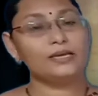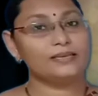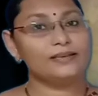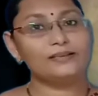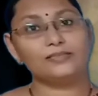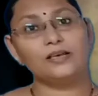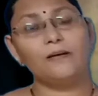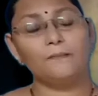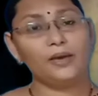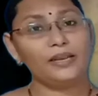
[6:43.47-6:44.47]
Yes,
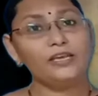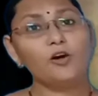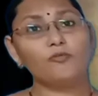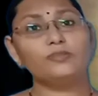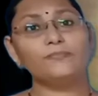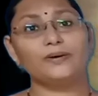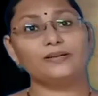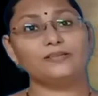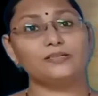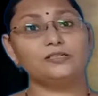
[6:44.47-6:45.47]
many of the
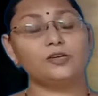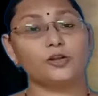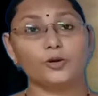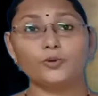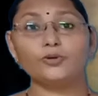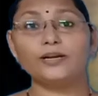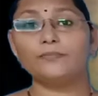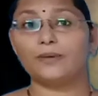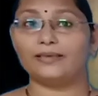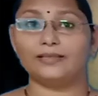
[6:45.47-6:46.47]
persons
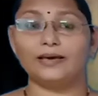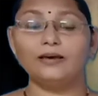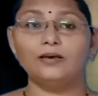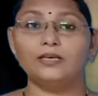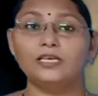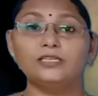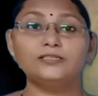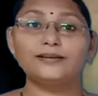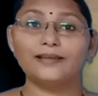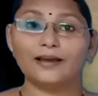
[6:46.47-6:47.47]
recruited by the East
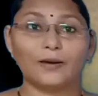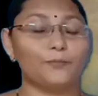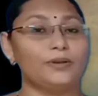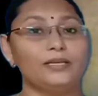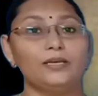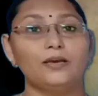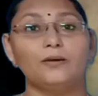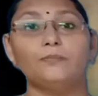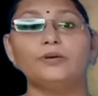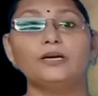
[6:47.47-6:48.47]
India Company
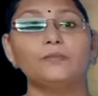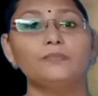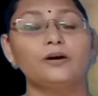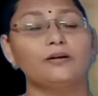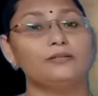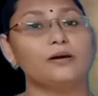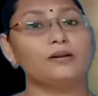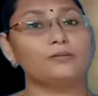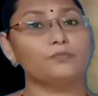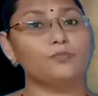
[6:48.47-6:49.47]
become
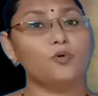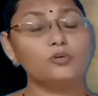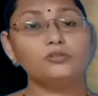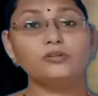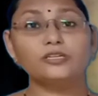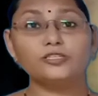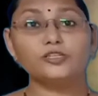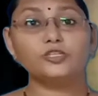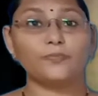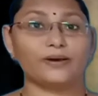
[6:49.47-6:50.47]
the most
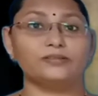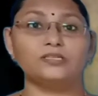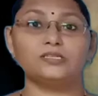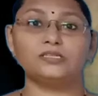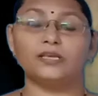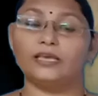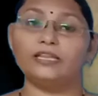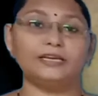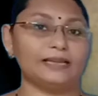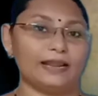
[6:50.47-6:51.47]
richest persons in
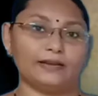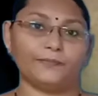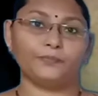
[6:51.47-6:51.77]
England.